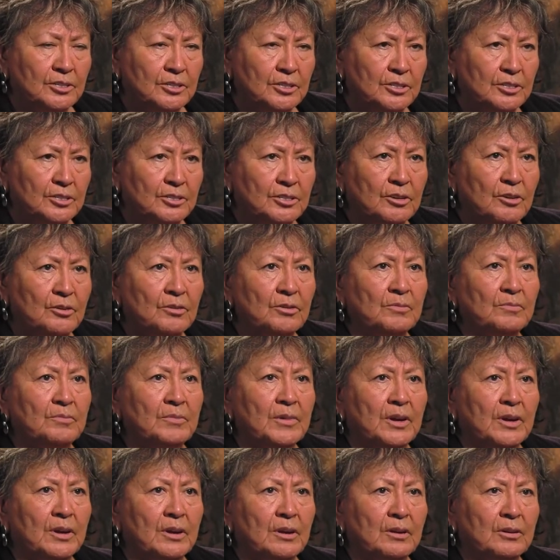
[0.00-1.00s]
she showed
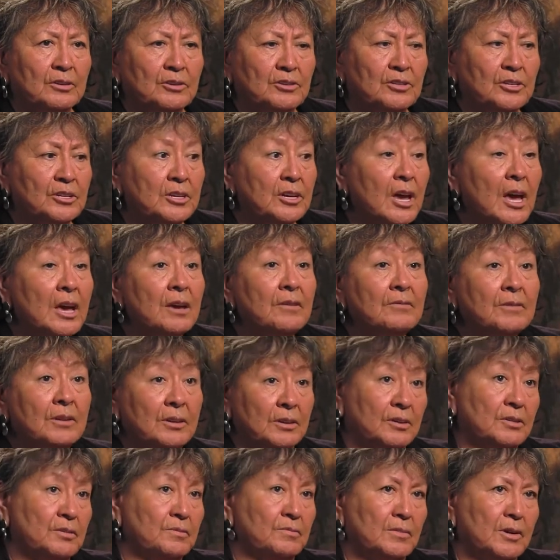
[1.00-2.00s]
me she gave it
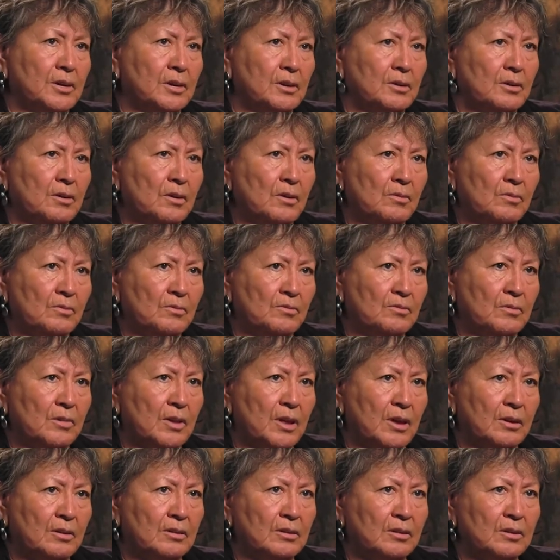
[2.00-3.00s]
to me, you know,
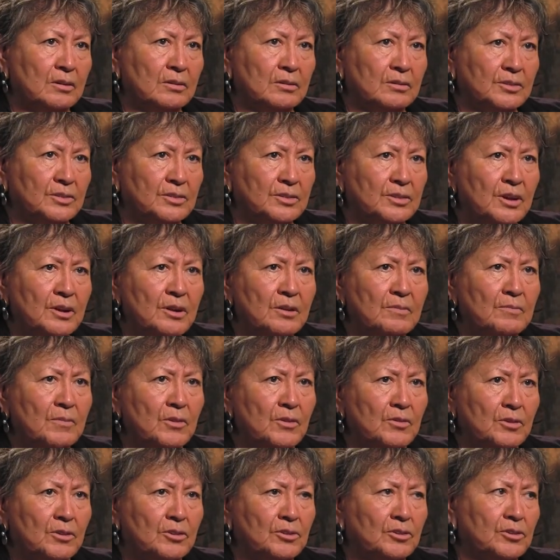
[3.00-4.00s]
like a little
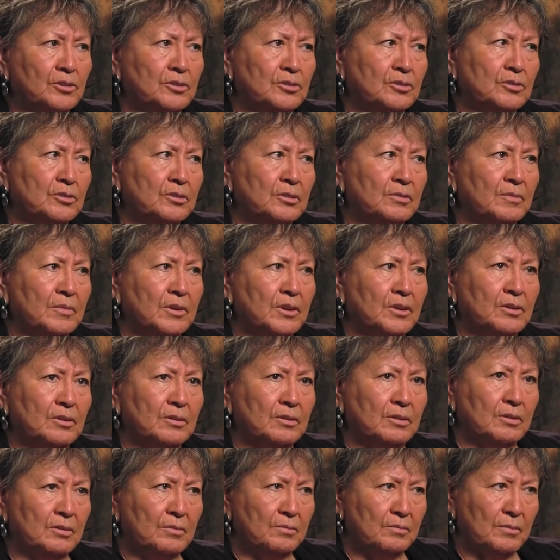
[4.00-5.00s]
ceremony. She took me to
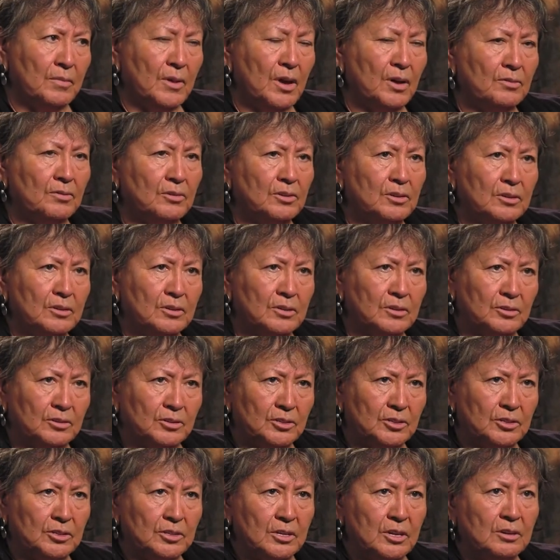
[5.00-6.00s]
the mountain and
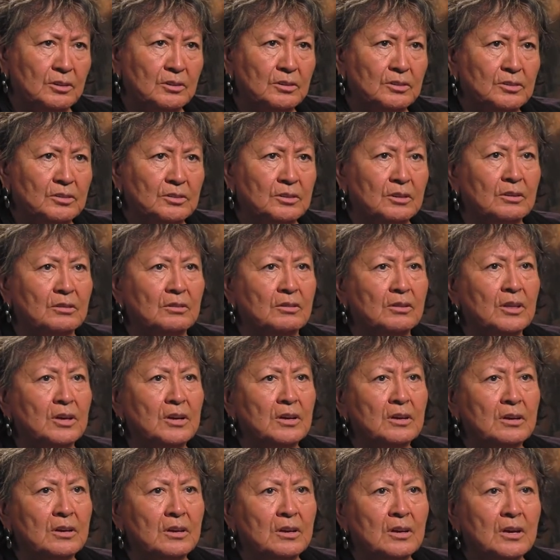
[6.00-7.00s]
she said, Here's the
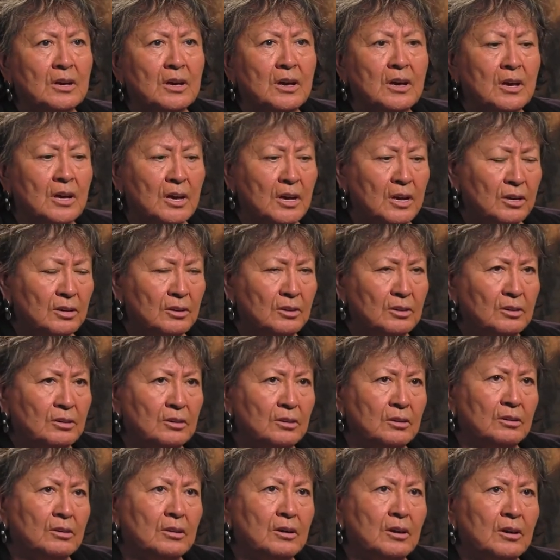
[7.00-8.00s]
clay
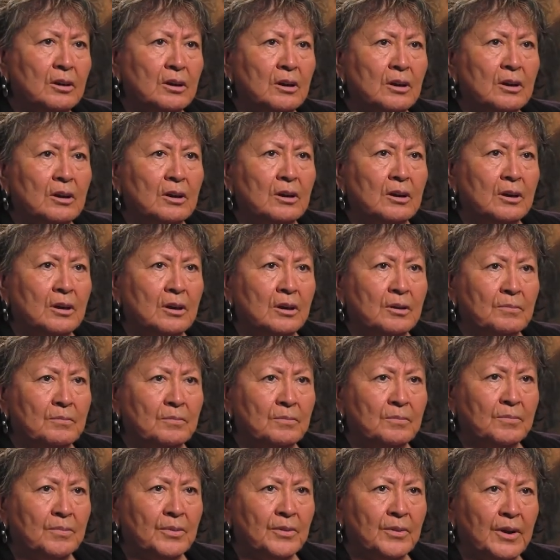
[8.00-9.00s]
you
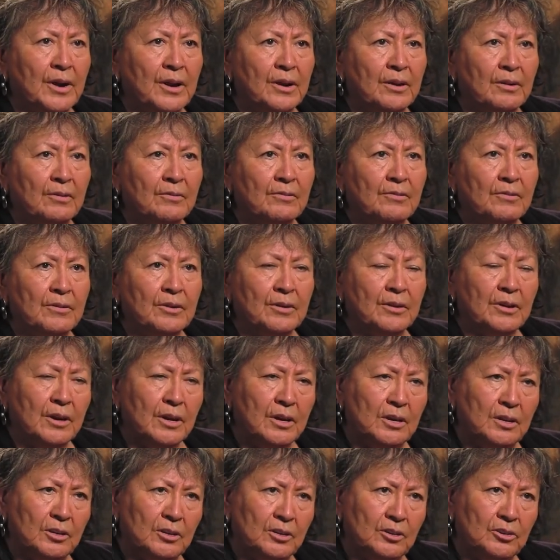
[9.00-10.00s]
pray over it
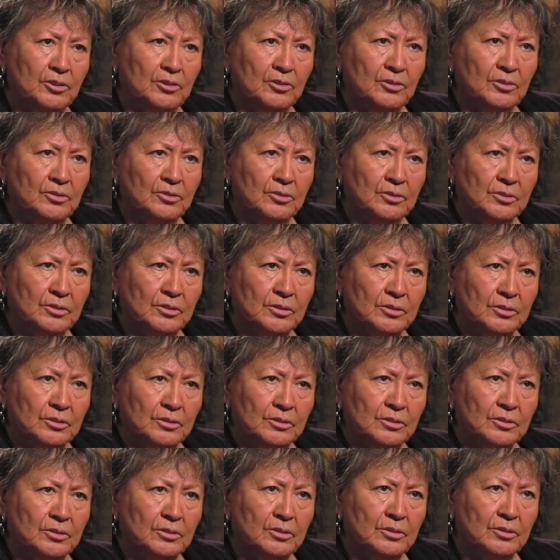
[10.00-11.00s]
and you use it,
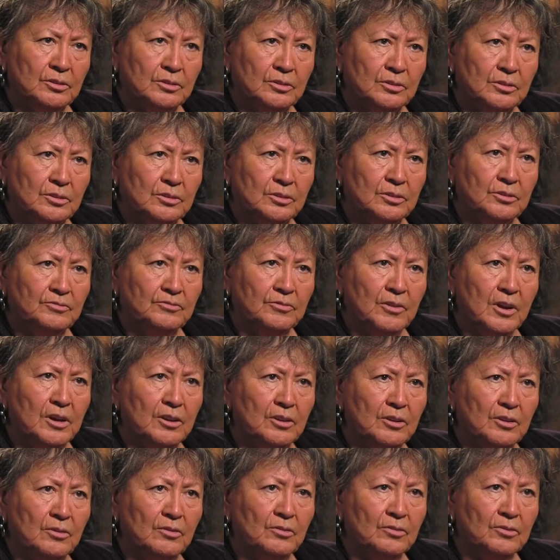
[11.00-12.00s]
you
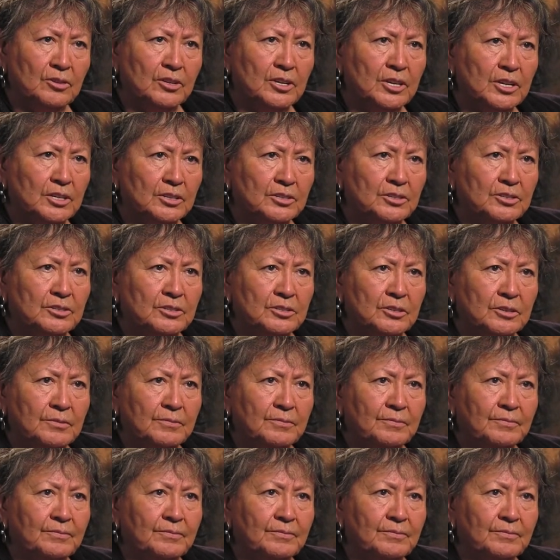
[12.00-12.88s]
find your own texture.